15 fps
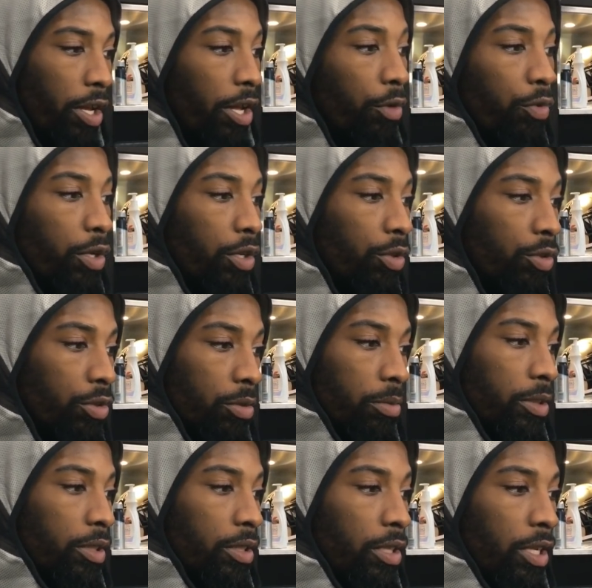If we lose him,
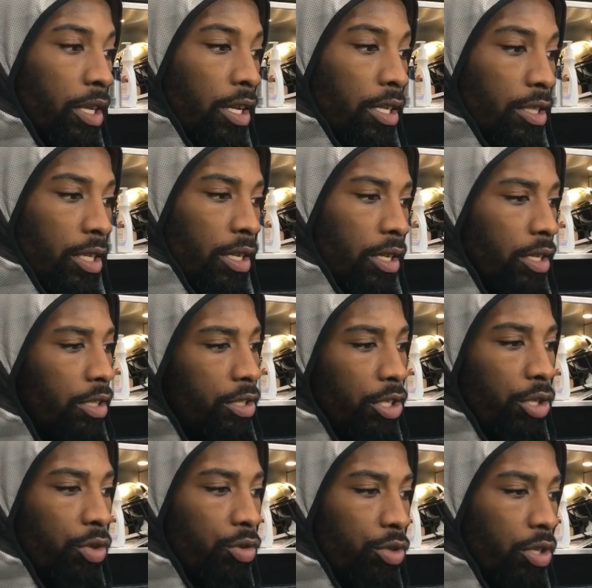it's a
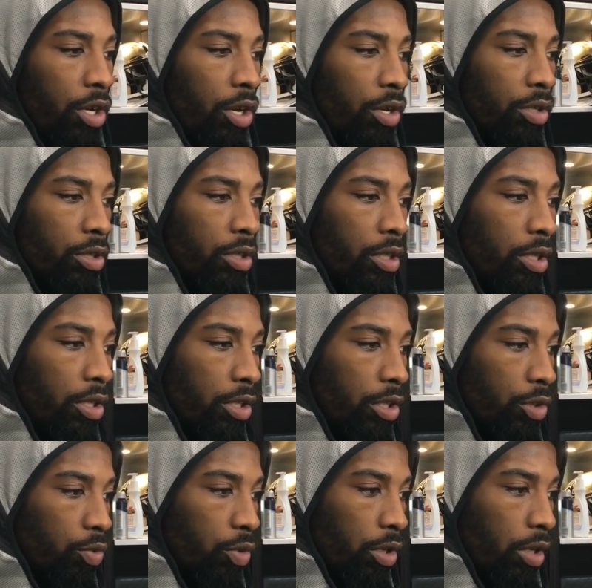huge loss.
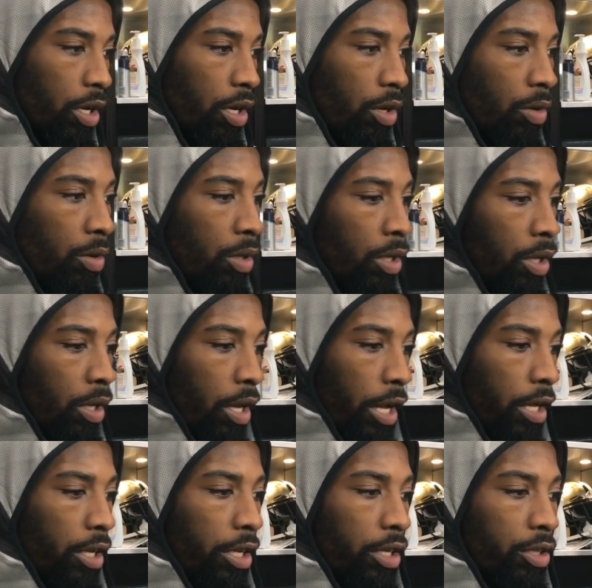He's one of our
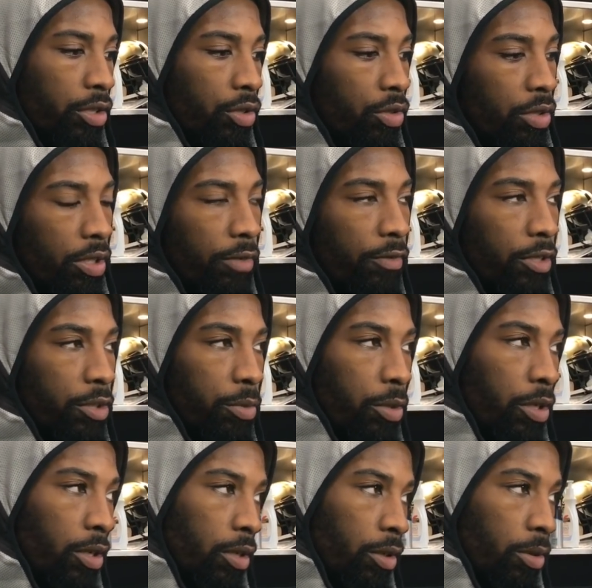leaders on defense,
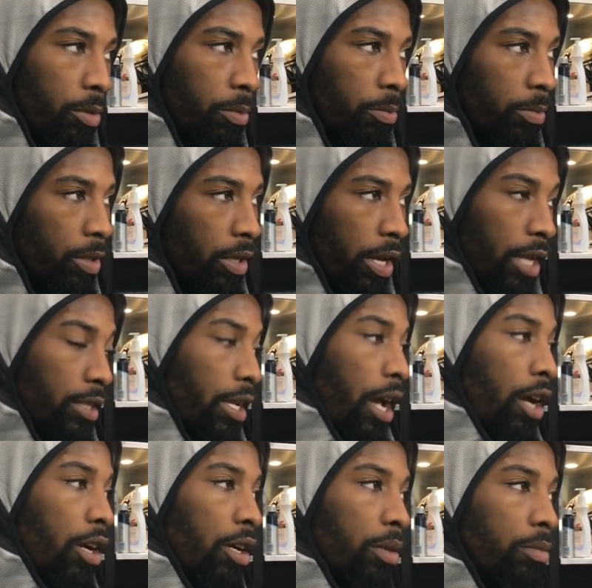but the next
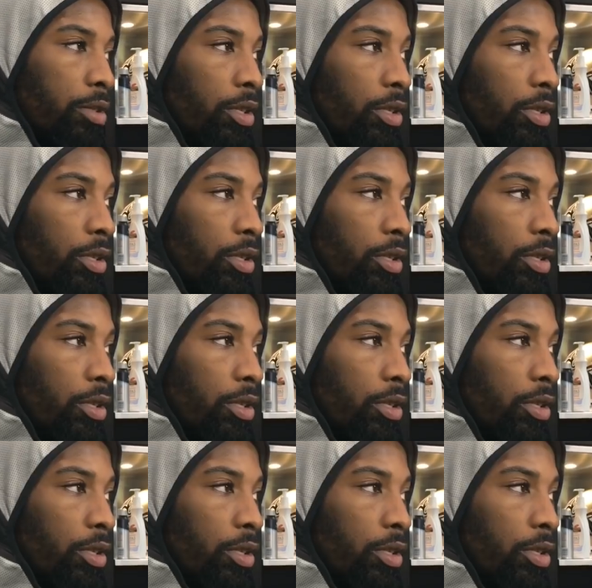guy up,